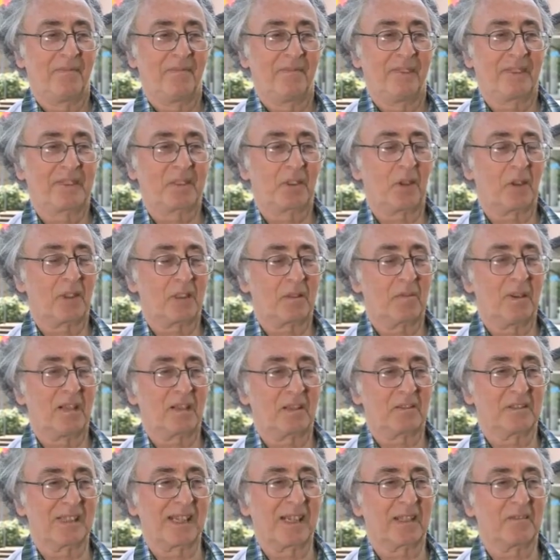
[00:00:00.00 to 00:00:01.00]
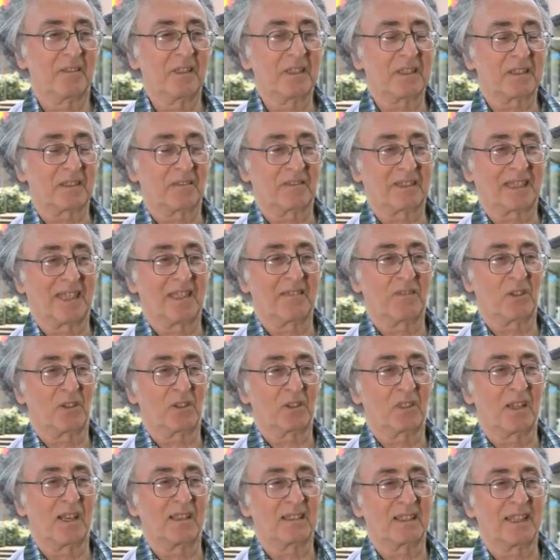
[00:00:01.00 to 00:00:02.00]
has talked about the relevance of
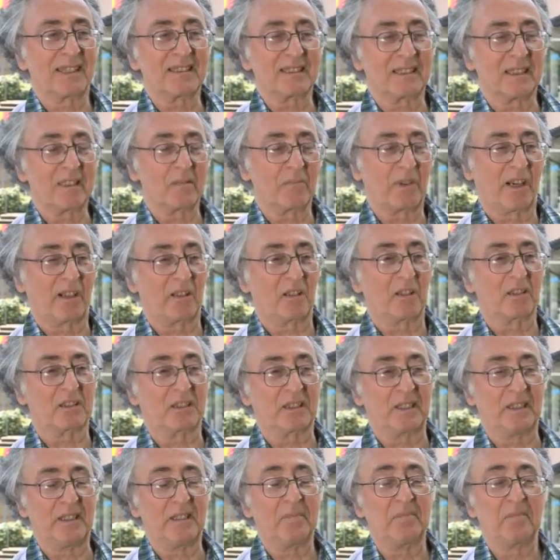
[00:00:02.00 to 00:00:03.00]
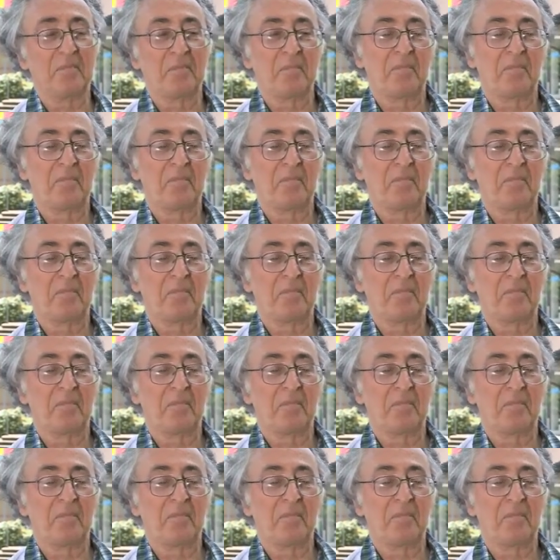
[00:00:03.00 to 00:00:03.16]
self-organization in biology.